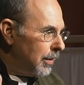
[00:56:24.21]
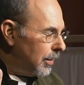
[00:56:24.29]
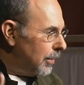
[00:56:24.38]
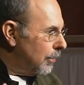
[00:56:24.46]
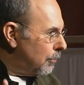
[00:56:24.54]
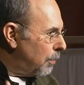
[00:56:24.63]

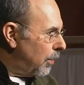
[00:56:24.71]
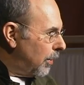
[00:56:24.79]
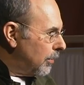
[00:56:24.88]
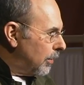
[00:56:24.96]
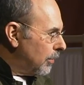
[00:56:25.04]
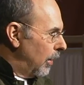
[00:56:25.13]
in each
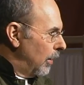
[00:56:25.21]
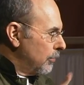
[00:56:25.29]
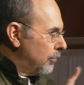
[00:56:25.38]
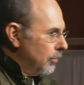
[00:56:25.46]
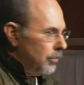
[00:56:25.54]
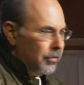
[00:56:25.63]
product
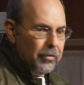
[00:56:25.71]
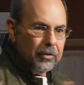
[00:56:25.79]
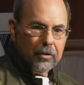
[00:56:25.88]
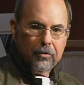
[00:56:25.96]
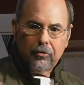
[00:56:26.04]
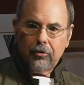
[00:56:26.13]
so you, the
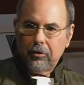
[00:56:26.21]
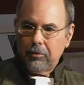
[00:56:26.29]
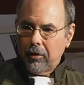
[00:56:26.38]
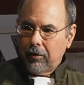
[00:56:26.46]
consumer,